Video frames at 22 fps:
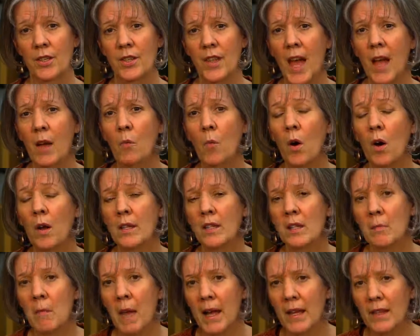They want
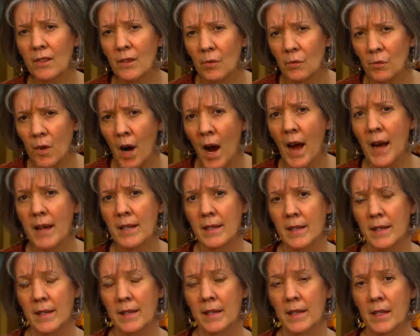to make the right
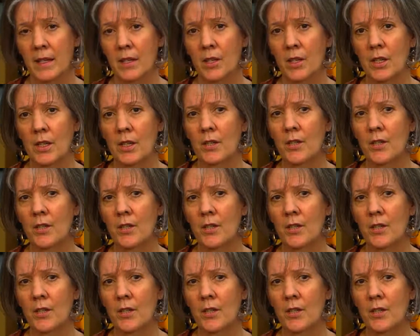decision.